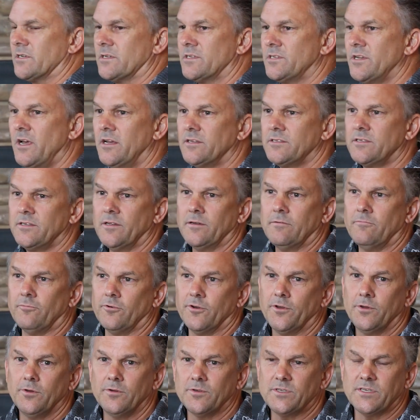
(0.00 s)
success at
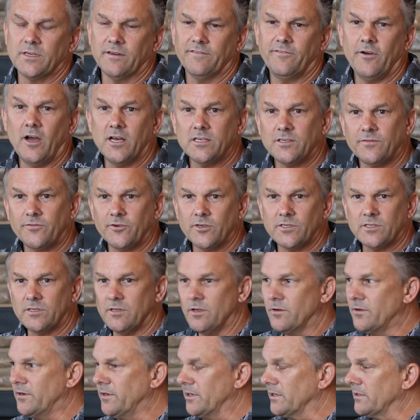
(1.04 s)
reducing phosphorus
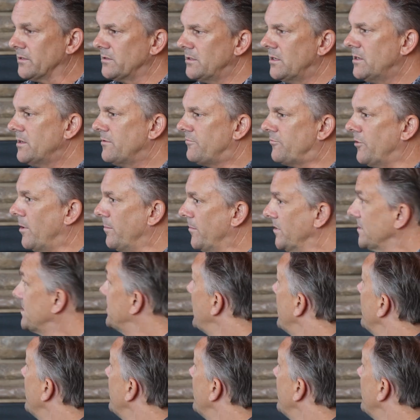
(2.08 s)
loading from the